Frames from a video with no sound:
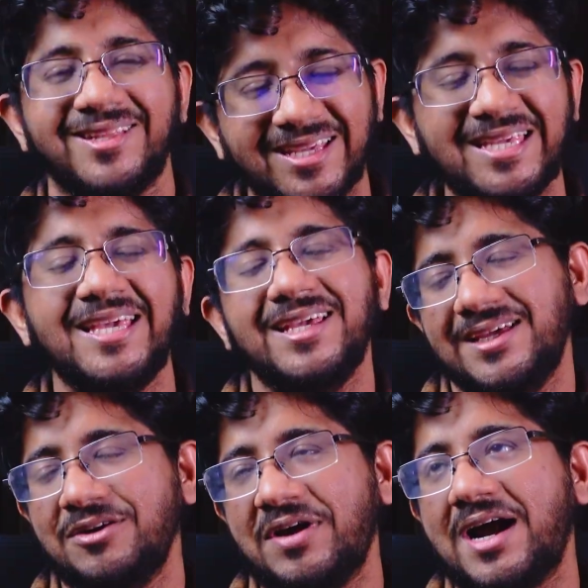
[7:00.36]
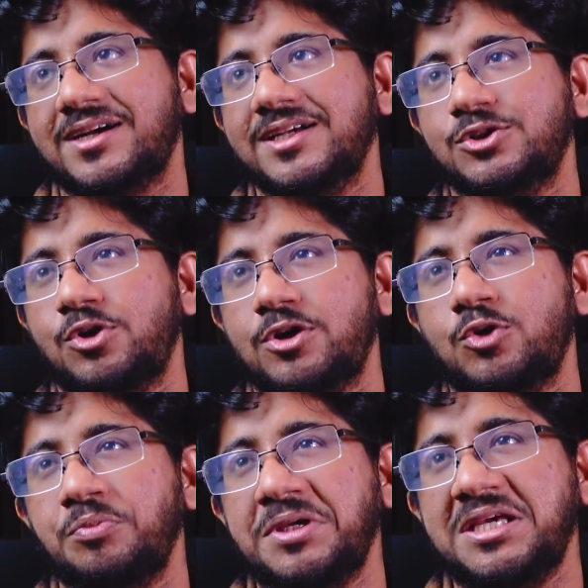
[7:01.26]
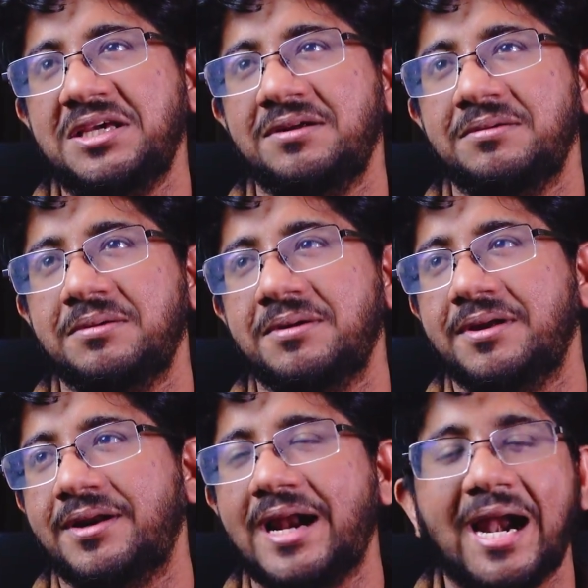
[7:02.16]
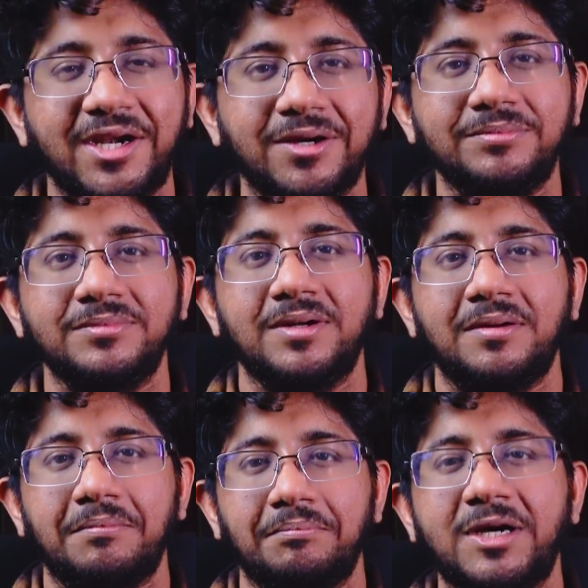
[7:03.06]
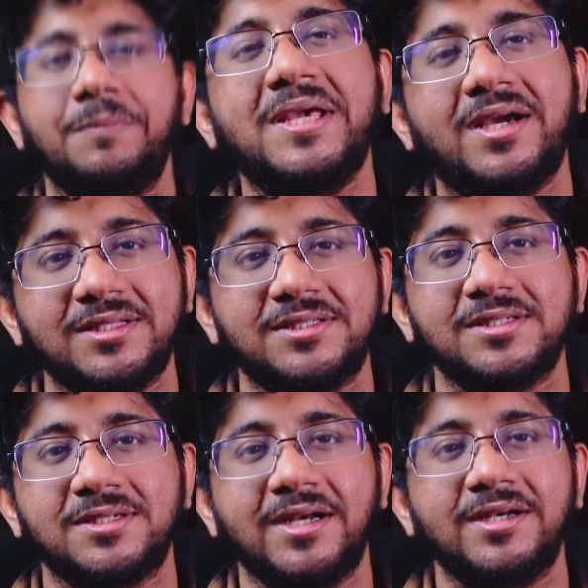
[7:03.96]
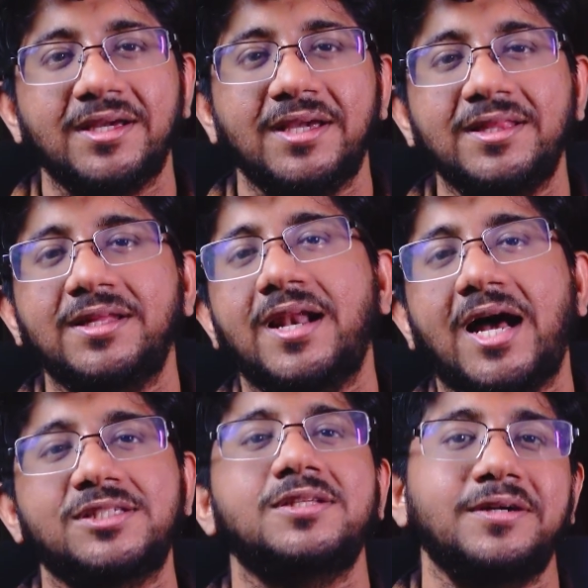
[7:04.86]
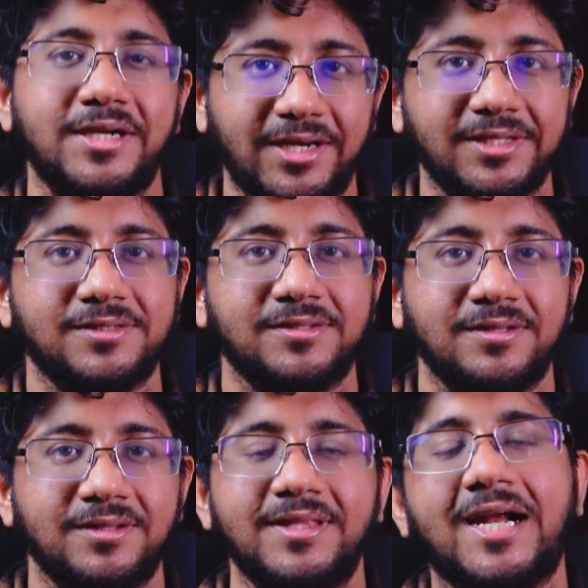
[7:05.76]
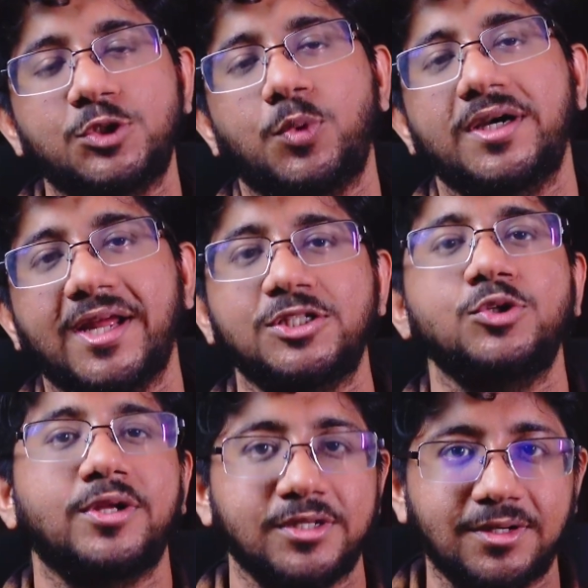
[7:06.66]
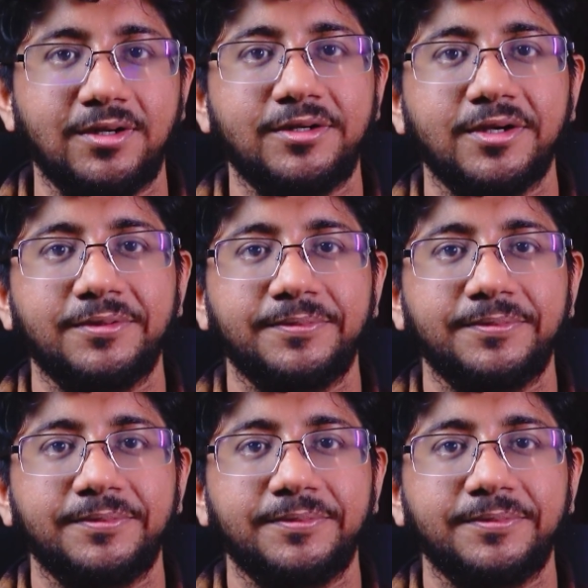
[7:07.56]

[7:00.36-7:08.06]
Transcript: The key, in fact, is not to be random, but be consistent in the last 30 days. That's what gets you the result.